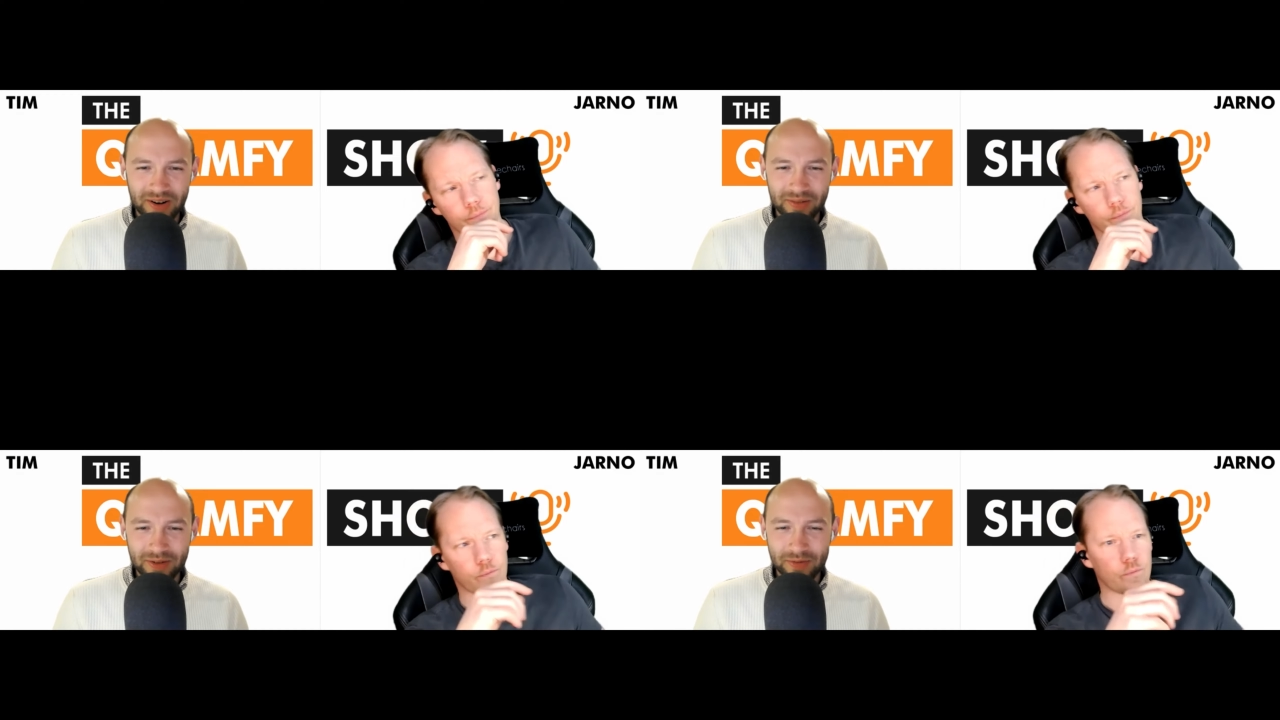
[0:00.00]

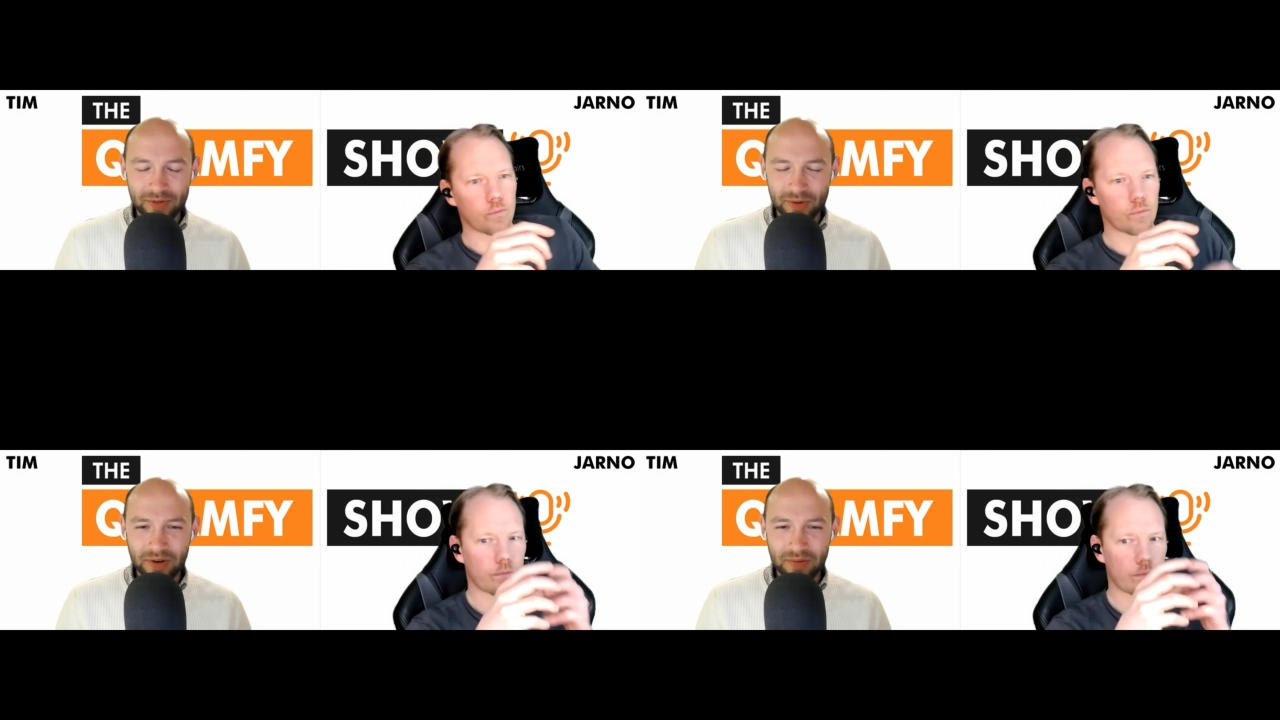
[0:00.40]
Speaker 1: and if
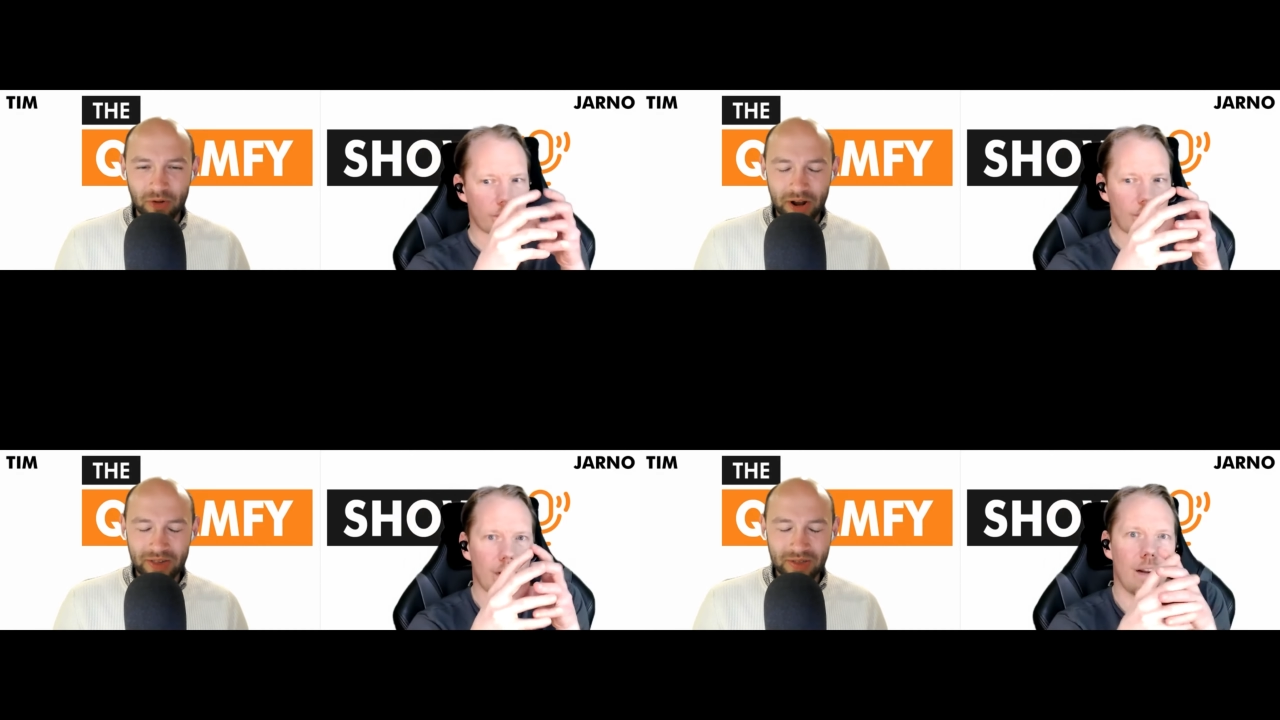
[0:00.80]
someone
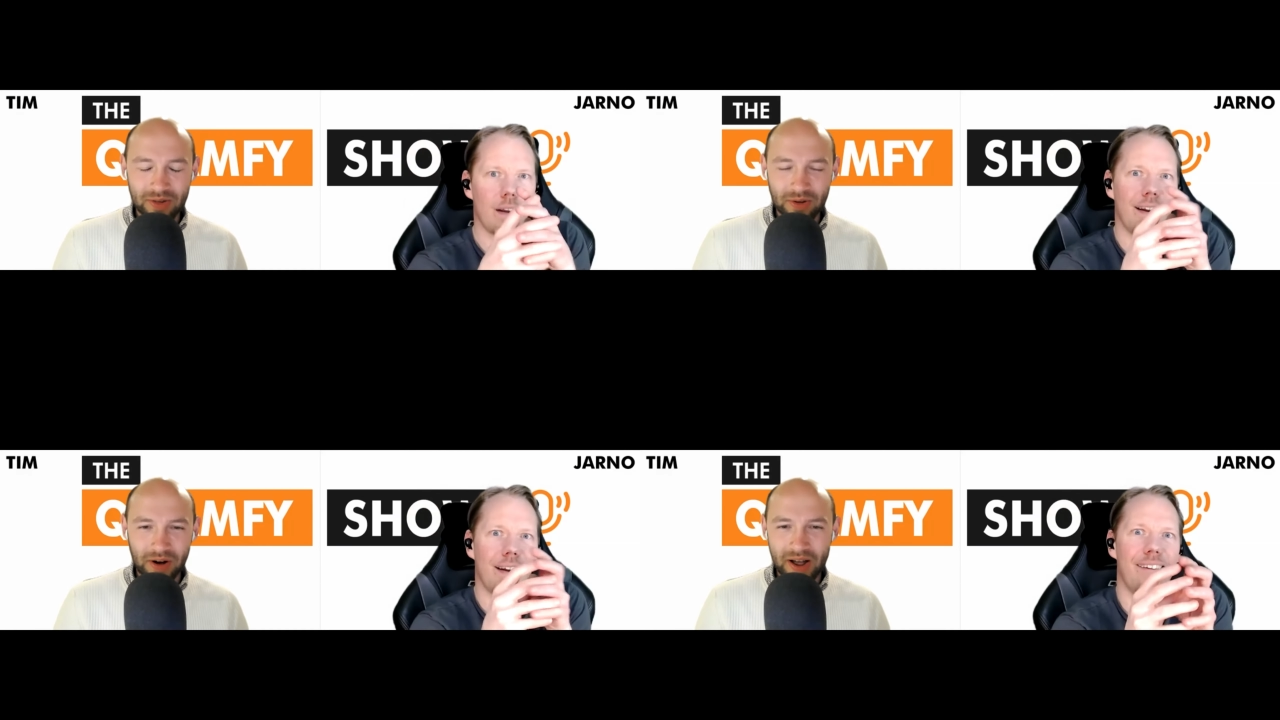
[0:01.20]
breaks
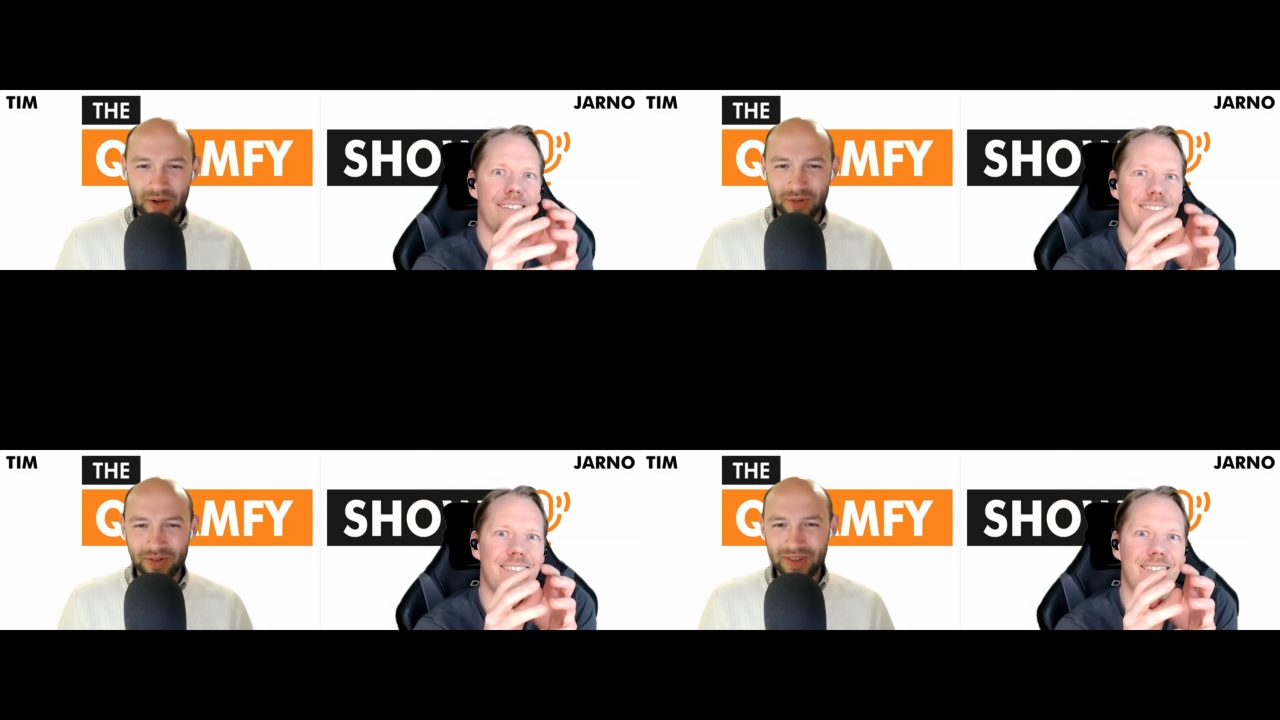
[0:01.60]
into your
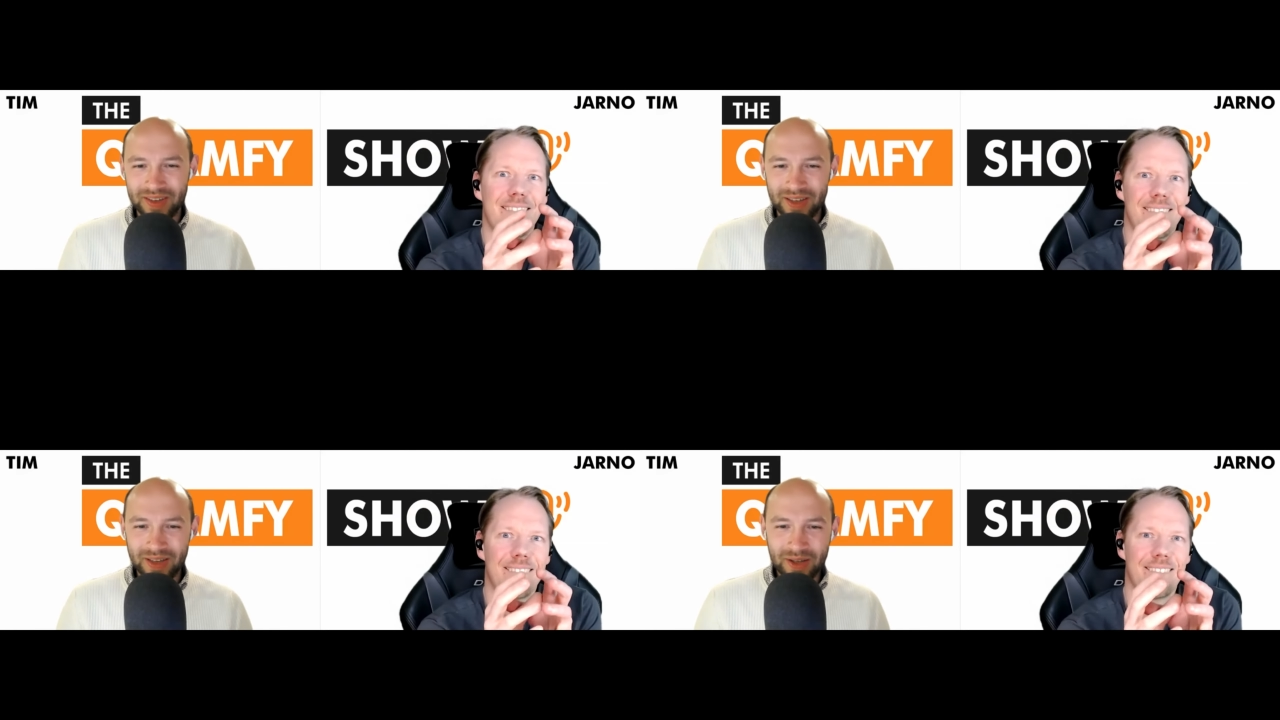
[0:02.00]
house
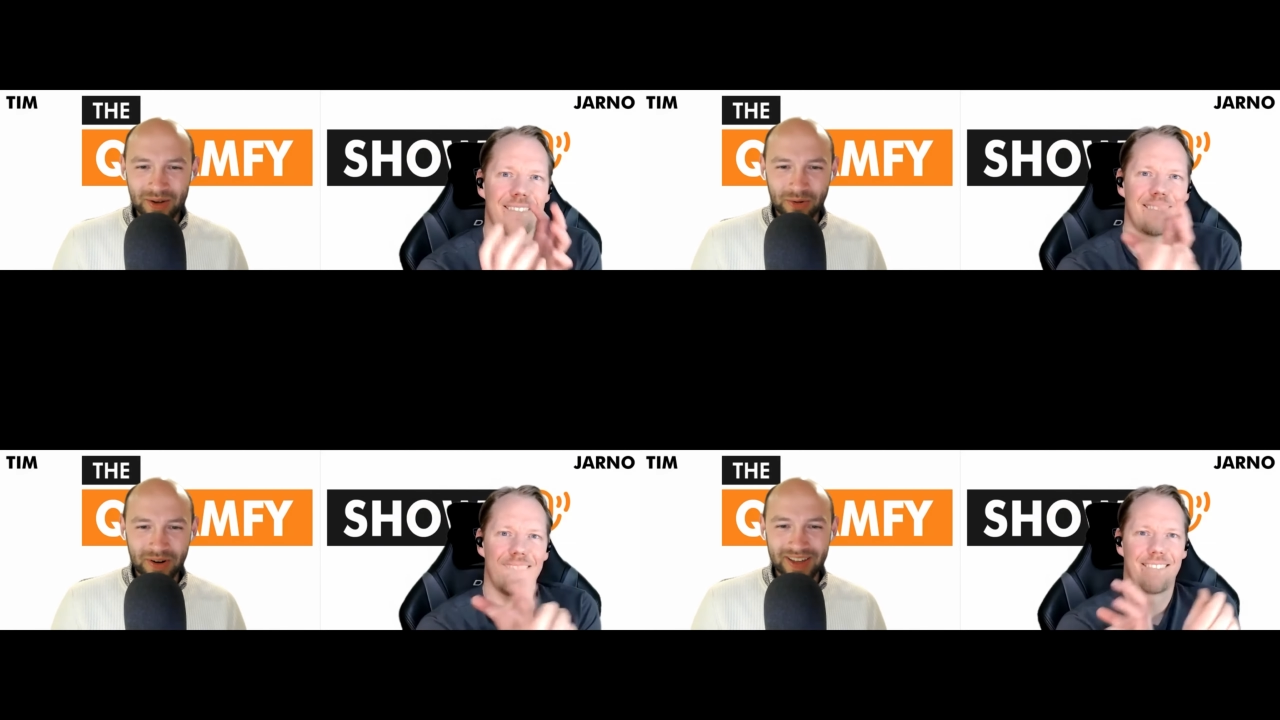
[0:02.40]

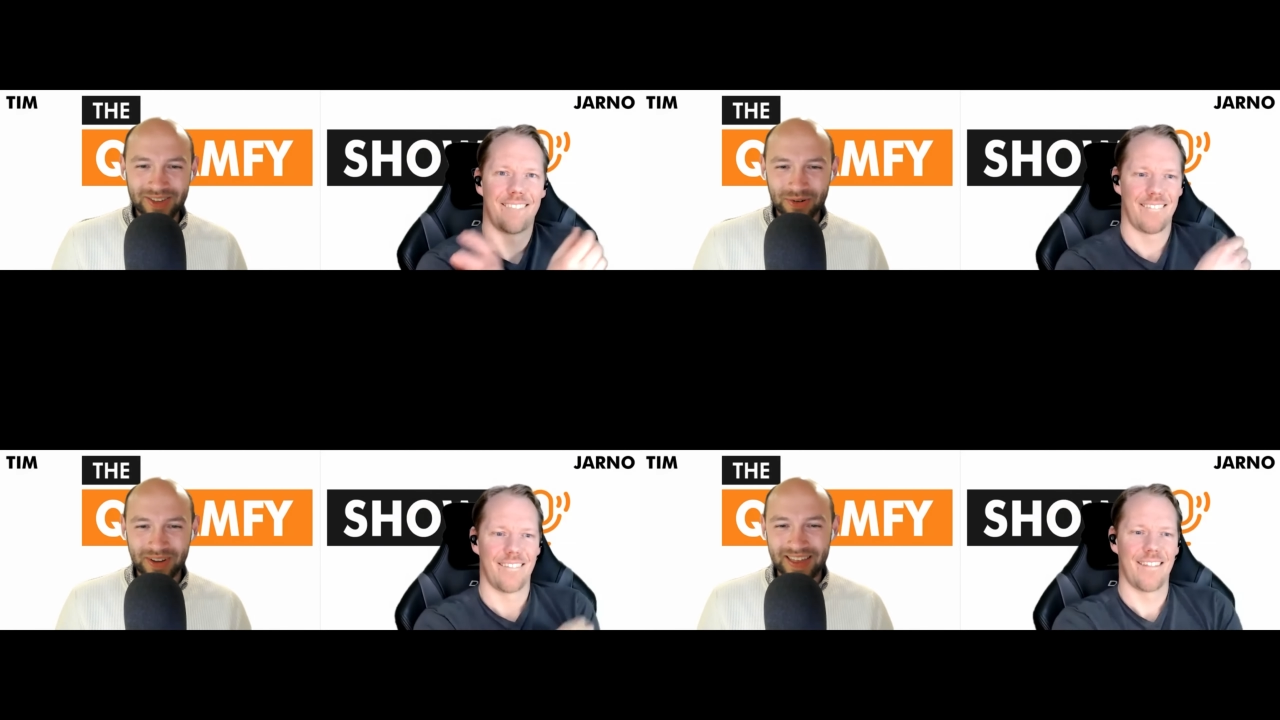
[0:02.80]
or uh,
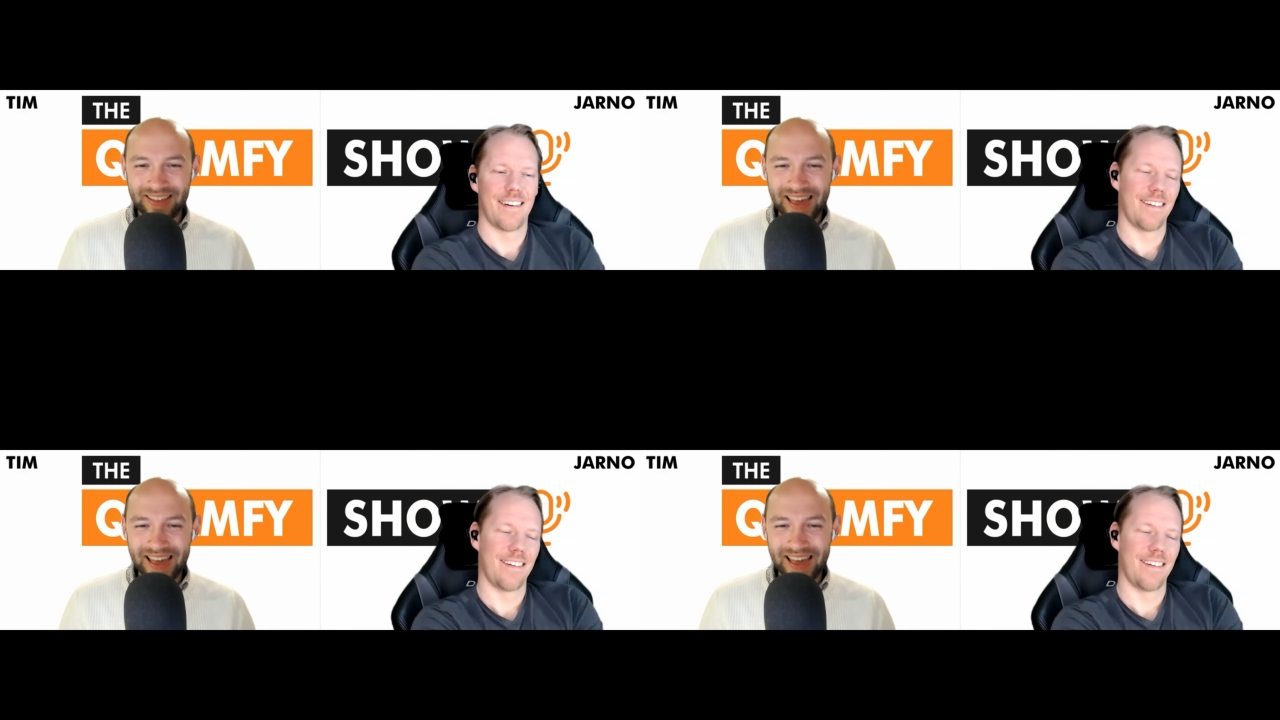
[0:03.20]
your kid